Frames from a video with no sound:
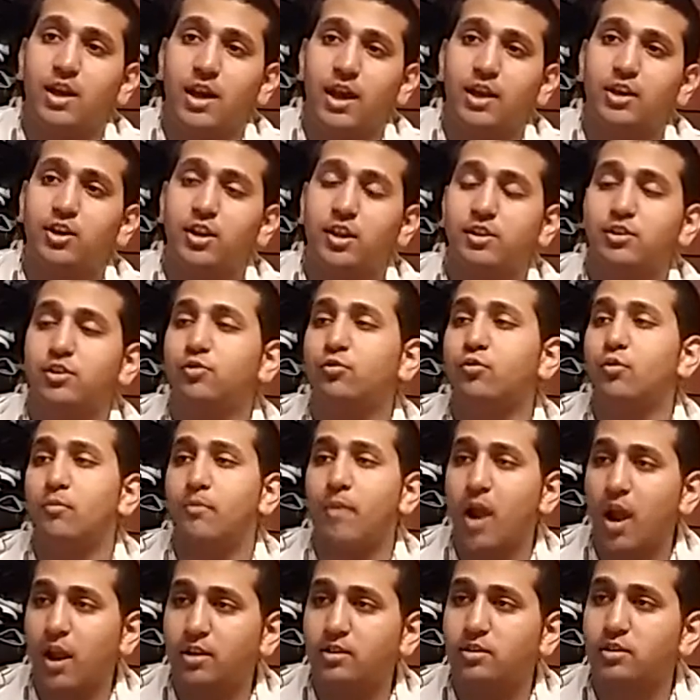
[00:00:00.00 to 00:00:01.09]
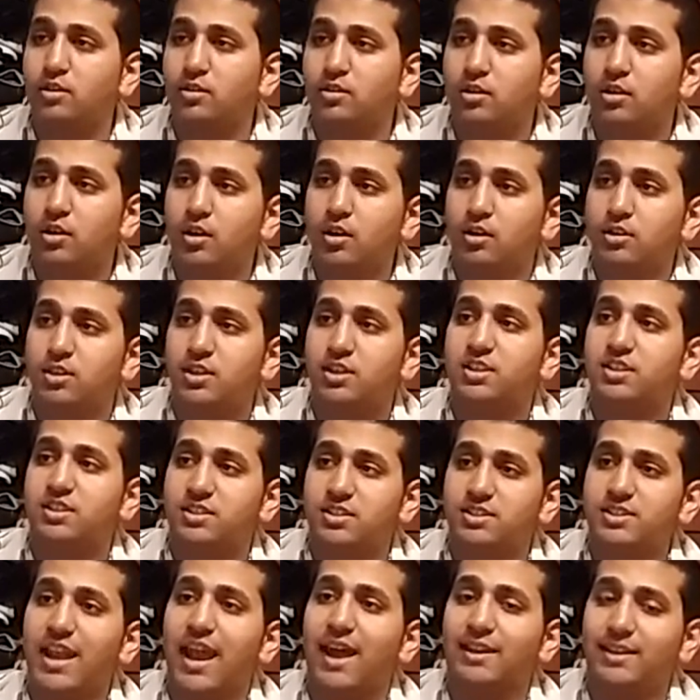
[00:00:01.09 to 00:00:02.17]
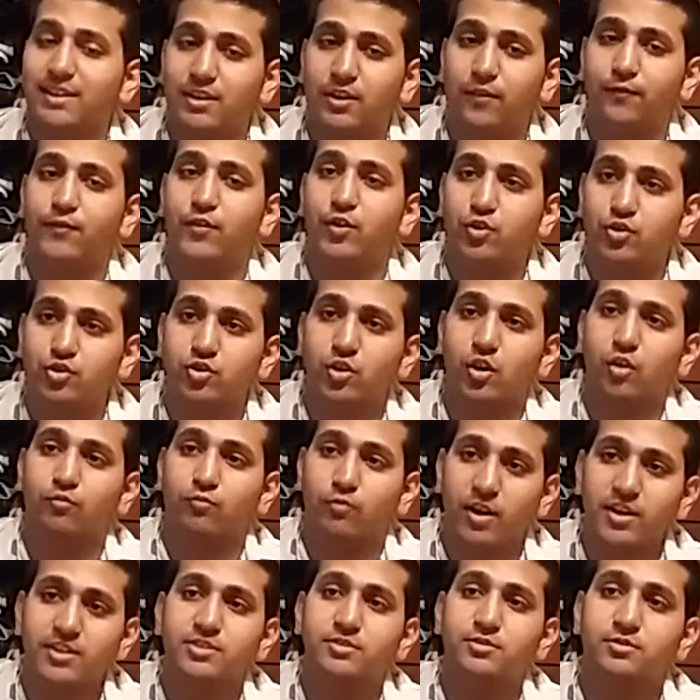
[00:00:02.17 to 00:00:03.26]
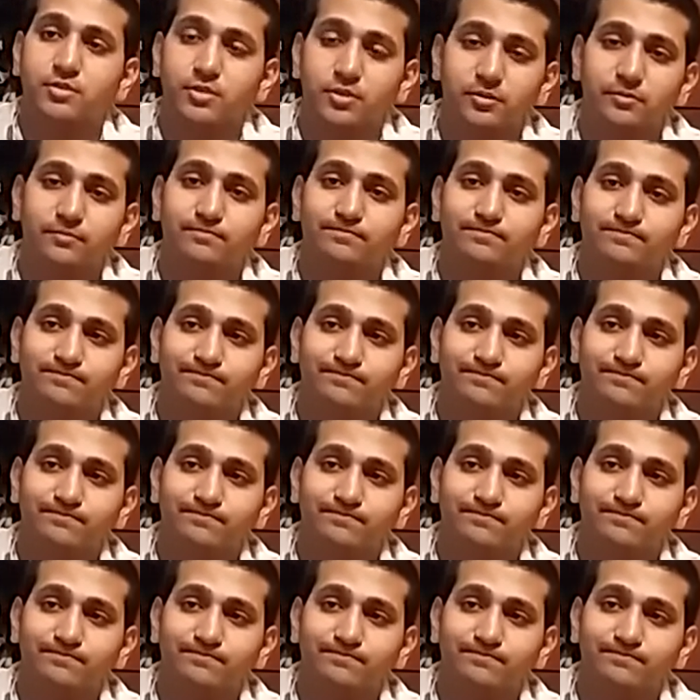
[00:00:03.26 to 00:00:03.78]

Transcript: And then you reminded, this is sadly the future of wrestling.